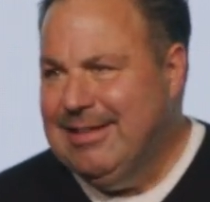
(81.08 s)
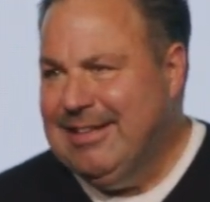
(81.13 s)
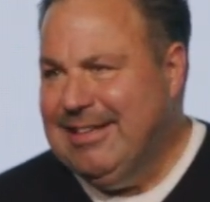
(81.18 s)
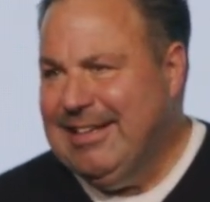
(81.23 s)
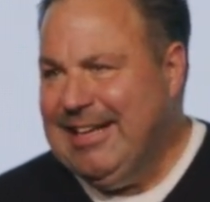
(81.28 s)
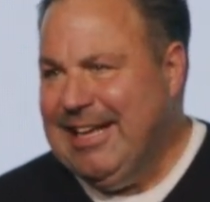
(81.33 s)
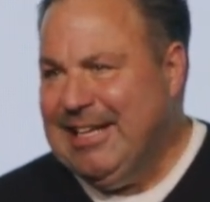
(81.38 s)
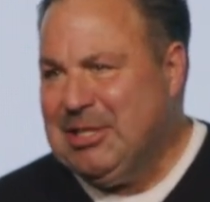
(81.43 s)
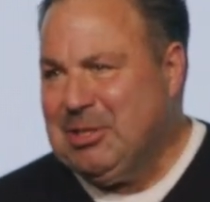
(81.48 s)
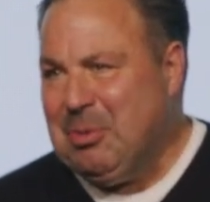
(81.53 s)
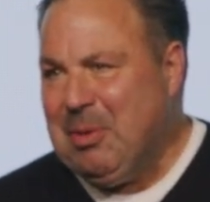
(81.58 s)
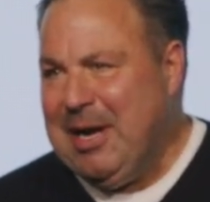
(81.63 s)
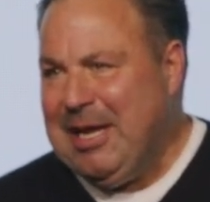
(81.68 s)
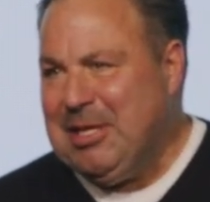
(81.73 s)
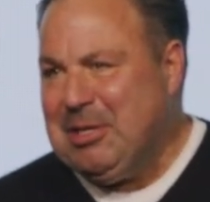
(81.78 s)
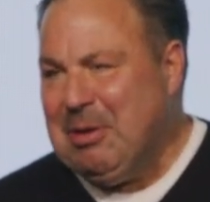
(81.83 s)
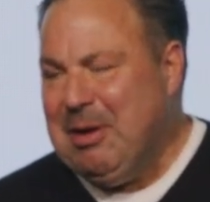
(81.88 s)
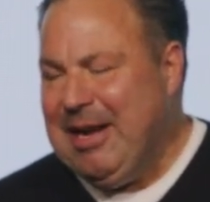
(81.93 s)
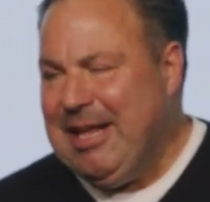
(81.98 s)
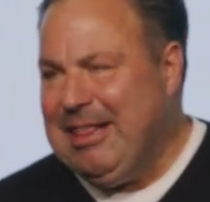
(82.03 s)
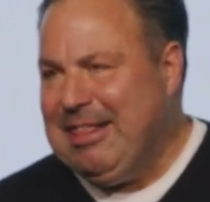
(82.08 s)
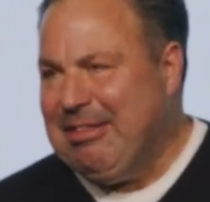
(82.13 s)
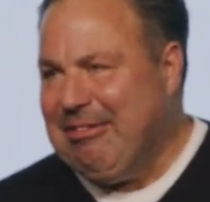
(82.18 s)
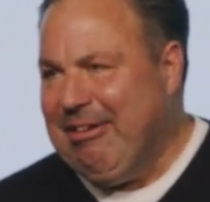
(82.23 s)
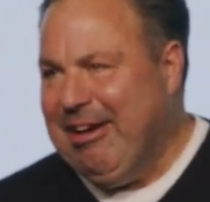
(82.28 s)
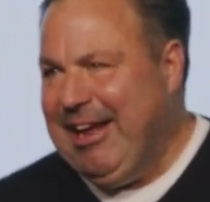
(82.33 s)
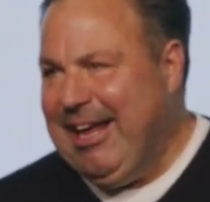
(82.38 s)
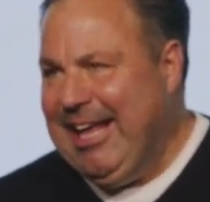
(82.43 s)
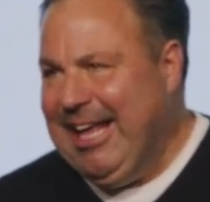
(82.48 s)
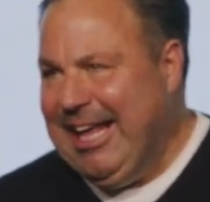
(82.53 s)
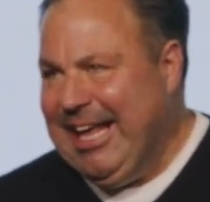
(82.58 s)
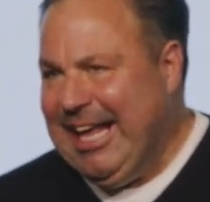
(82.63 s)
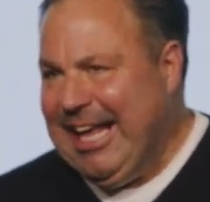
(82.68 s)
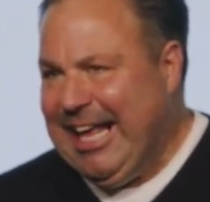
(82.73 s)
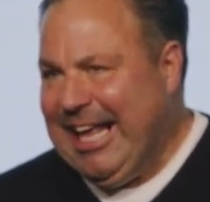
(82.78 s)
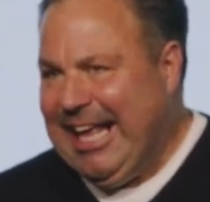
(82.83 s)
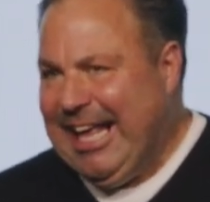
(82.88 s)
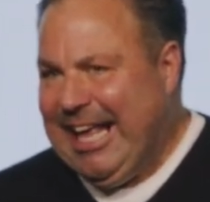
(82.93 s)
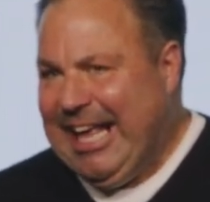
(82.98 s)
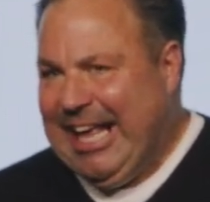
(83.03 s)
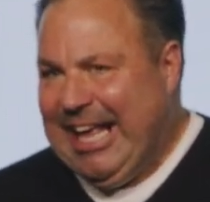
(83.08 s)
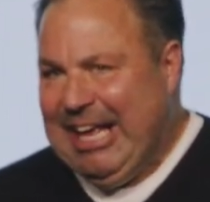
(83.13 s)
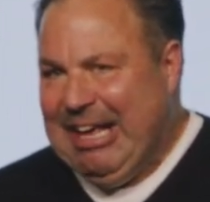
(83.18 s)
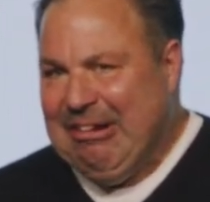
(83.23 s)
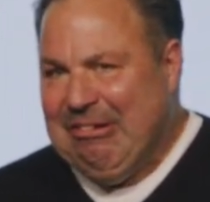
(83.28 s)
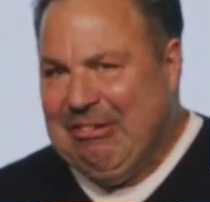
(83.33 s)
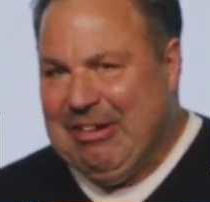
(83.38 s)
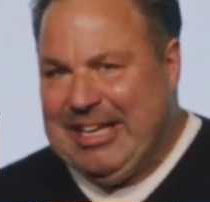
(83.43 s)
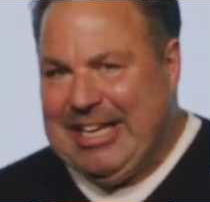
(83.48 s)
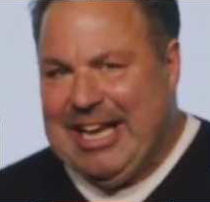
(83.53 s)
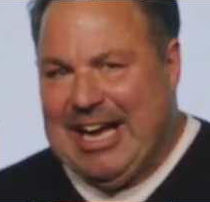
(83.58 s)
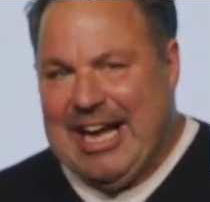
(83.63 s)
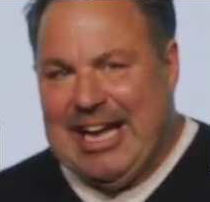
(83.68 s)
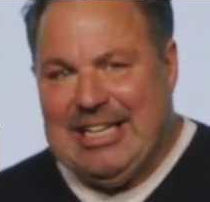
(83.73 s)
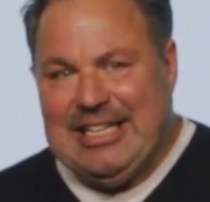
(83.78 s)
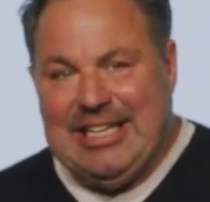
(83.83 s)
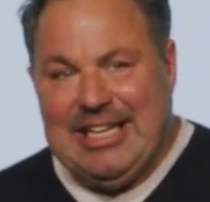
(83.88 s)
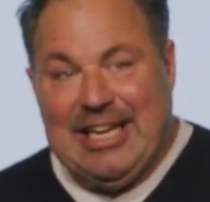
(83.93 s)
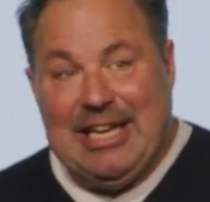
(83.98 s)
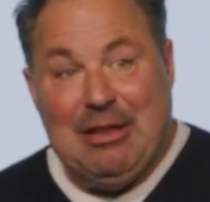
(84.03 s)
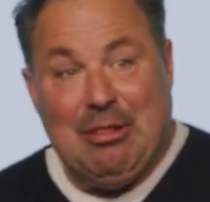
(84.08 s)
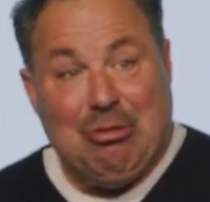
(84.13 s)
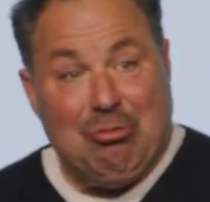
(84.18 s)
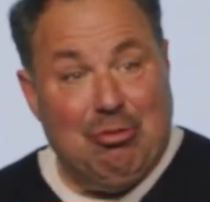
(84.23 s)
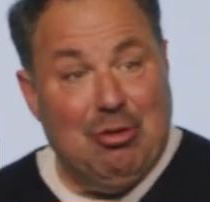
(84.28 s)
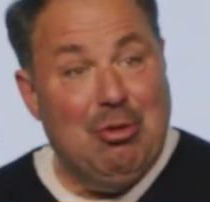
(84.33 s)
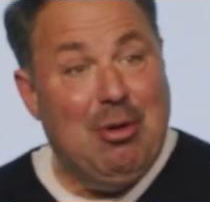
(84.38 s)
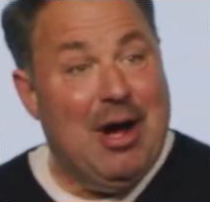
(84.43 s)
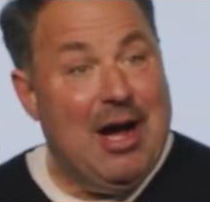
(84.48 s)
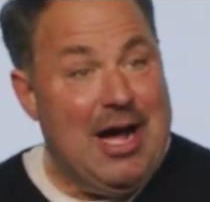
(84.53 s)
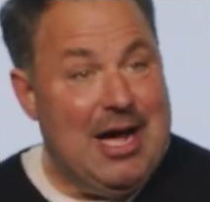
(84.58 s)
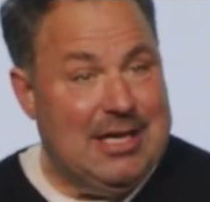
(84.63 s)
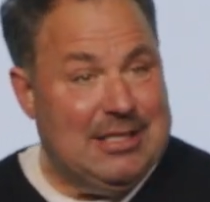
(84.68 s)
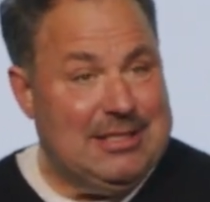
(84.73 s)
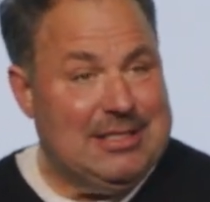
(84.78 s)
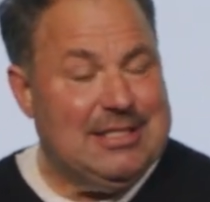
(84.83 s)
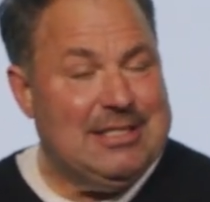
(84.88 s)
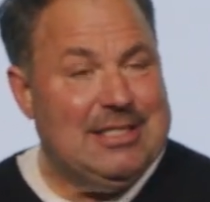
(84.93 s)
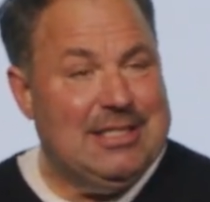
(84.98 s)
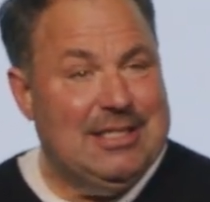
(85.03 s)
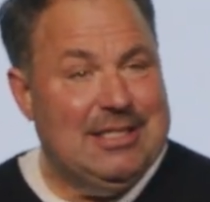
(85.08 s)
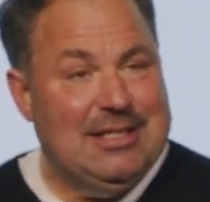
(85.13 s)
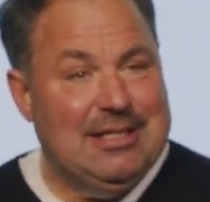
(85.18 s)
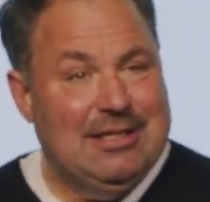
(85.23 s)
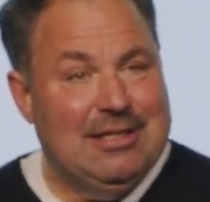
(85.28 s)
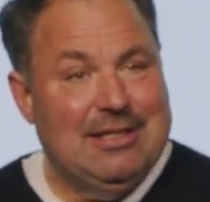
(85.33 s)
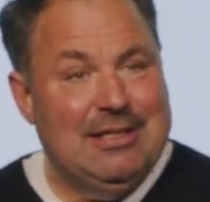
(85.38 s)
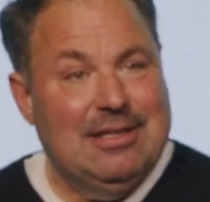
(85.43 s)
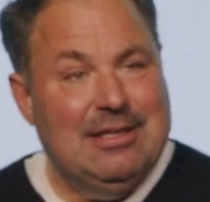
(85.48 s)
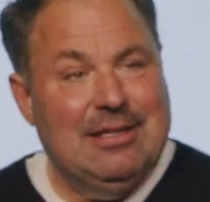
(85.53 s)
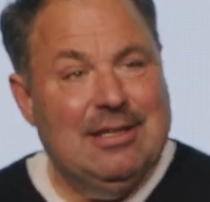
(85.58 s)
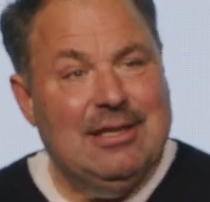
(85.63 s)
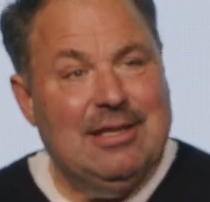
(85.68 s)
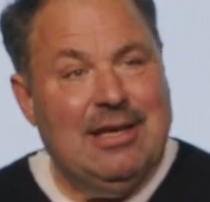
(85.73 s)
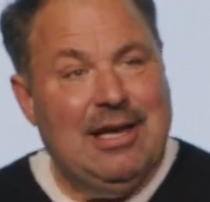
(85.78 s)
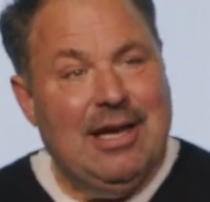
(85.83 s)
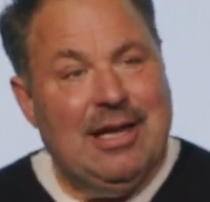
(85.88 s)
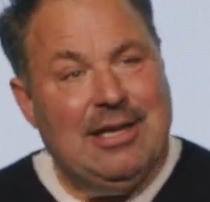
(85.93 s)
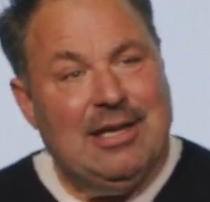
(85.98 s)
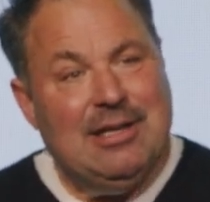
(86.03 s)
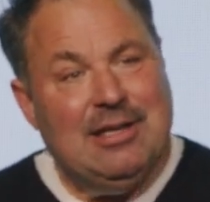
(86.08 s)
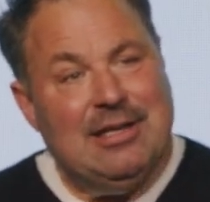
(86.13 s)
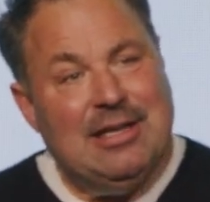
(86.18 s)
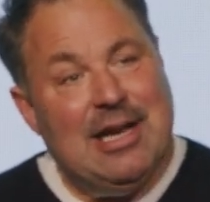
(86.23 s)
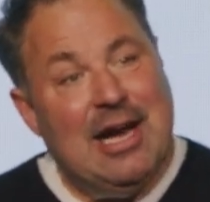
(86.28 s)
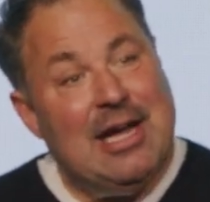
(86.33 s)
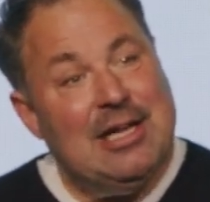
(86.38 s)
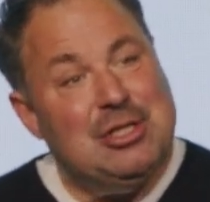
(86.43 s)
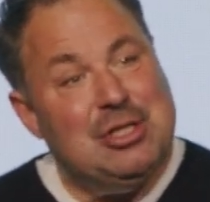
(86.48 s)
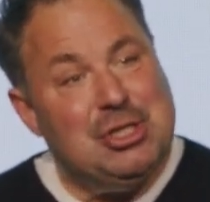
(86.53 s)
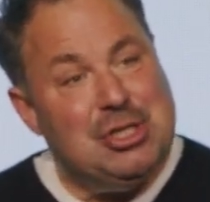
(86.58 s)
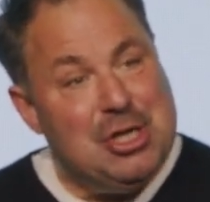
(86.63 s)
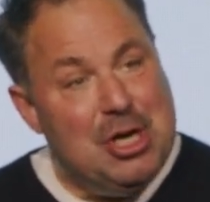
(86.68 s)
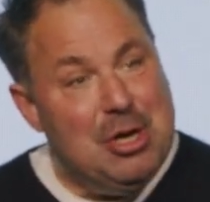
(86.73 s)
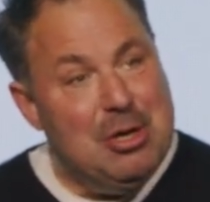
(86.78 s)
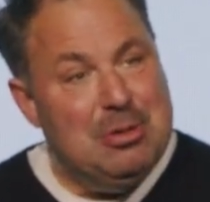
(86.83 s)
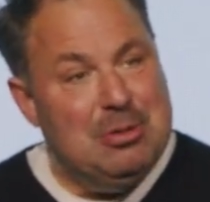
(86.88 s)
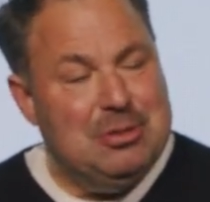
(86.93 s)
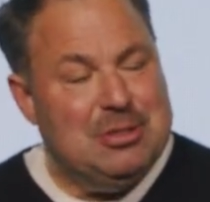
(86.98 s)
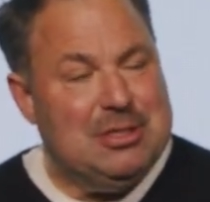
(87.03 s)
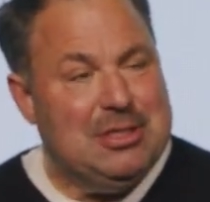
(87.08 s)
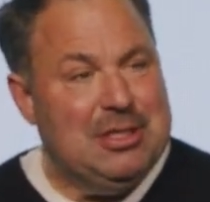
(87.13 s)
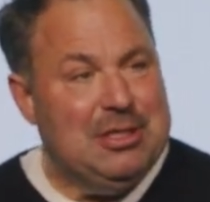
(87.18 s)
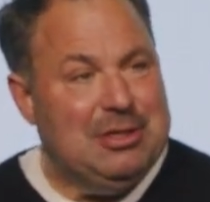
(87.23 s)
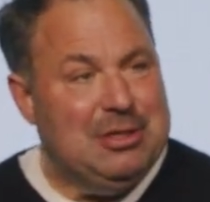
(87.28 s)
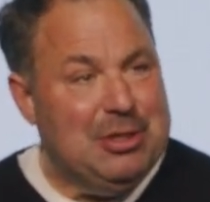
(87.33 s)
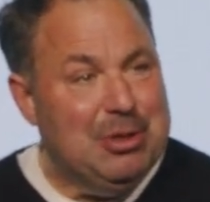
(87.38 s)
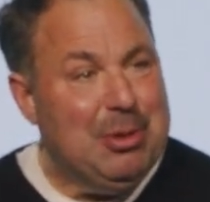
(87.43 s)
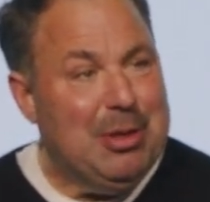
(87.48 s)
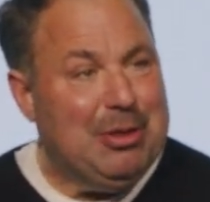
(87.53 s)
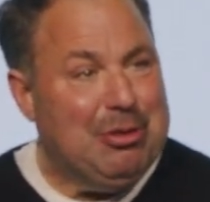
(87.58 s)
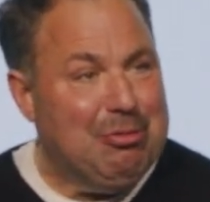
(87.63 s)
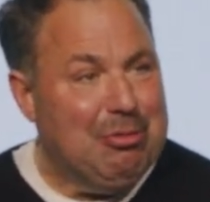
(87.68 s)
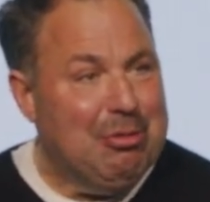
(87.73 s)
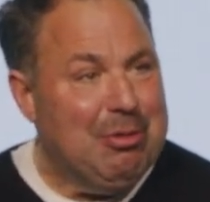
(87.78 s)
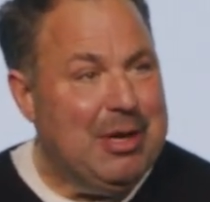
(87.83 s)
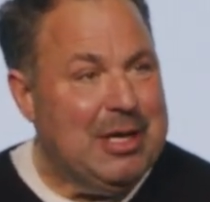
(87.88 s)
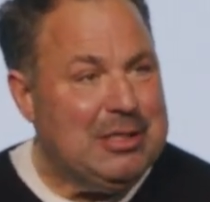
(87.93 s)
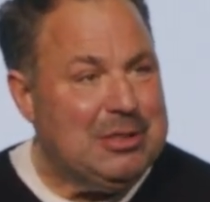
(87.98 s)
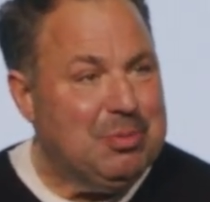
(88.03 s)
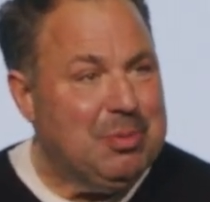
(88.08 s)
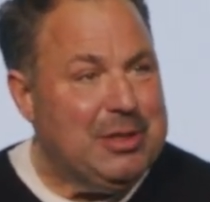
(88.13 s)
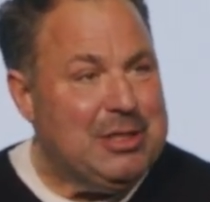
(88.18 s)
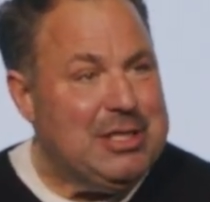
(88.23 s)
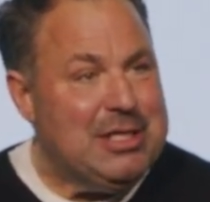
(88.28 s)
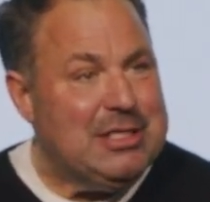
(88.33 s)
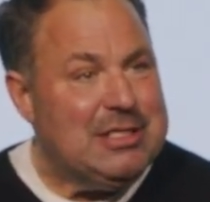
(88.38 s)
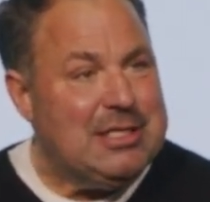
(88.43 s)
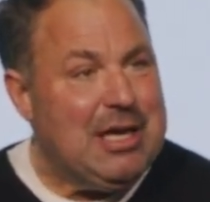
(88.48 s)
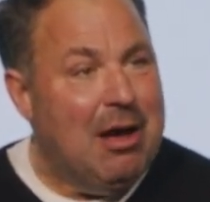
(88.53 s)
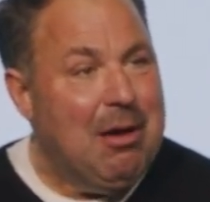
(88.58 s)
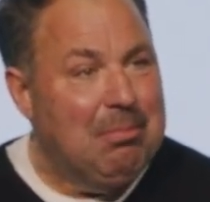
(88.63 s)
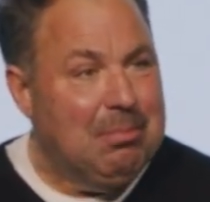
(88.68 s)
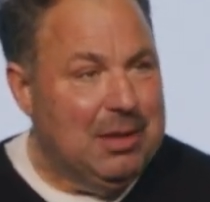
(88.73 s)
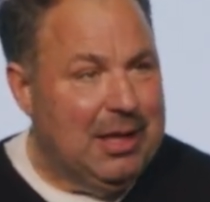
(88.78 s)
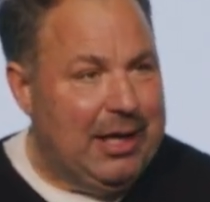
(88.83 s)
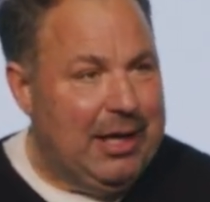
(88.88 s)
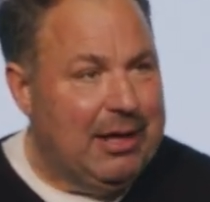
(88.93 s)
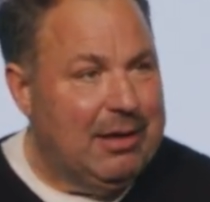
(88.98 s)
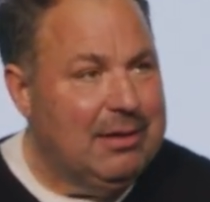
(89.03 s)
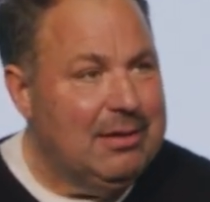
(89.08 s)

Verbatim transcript: in 2023. What God did through us and God chose to do it through us, which is humbling.